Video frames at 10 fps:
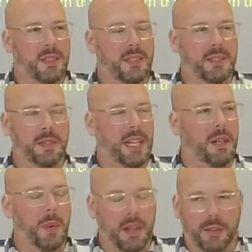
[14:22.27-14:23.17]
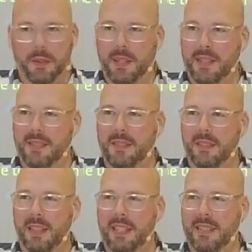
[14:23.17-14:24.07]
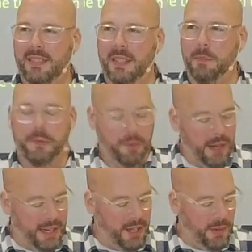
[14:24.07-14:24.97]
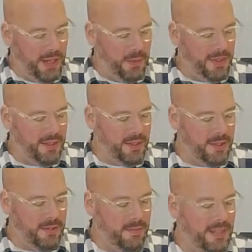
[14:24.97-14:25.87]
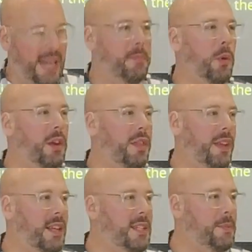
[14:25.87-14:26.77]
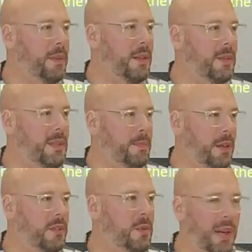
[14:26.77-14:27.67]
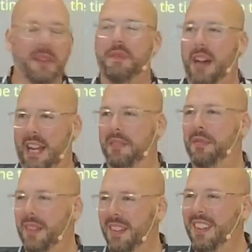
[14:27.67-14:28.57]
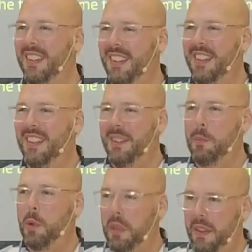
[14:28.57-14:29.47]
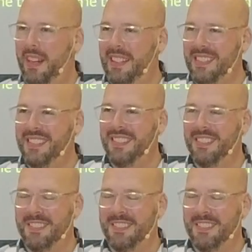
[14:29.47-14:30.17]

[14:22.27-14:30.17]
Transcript: just kind of went through this list, and before I knew it, it wasn't just 10 more things, but it was about 25 more things.